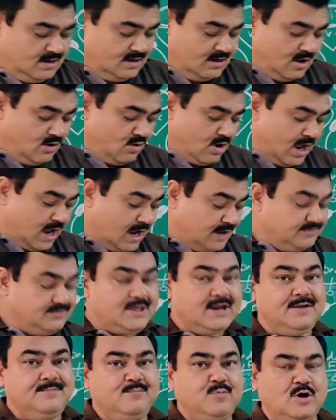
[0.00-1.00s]
Now,
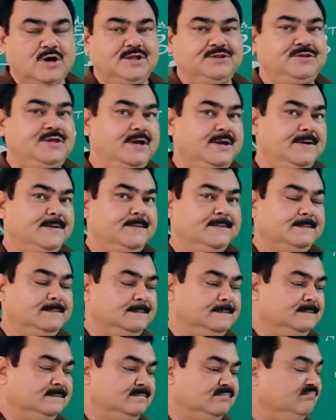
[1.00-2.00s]
another important thing.
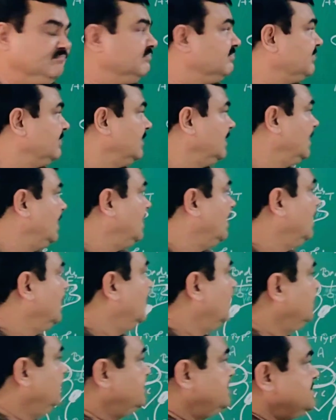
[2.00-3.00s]

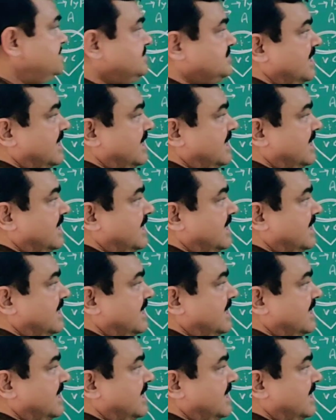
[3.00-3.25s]
This is